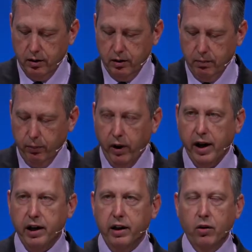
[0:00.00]
the
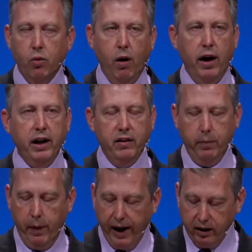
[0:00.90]
bread and the wine of the
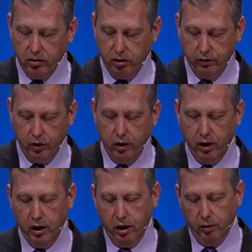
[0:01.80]
Passover
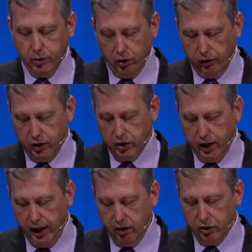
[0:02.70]
observance
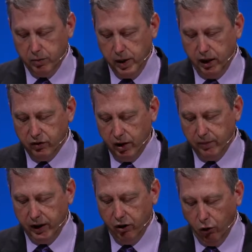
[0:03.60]
now speak of
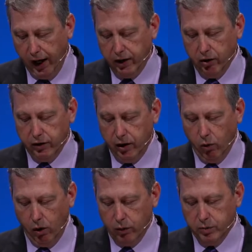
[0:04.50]
something greater than
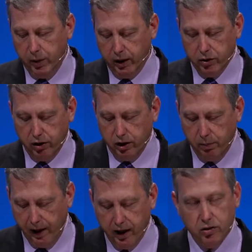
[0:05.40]
what was pictured in the
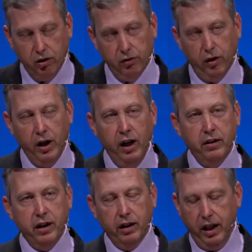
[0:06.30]
Passover.
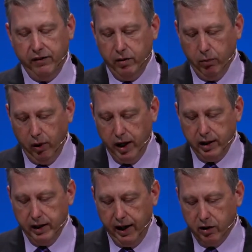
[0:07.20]
The unleavened bread
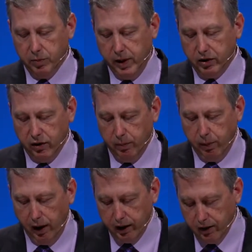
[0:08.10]
now speaks of the
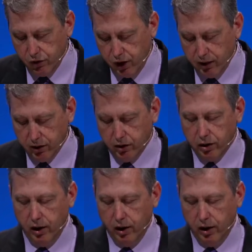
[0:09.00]
body of Jesus,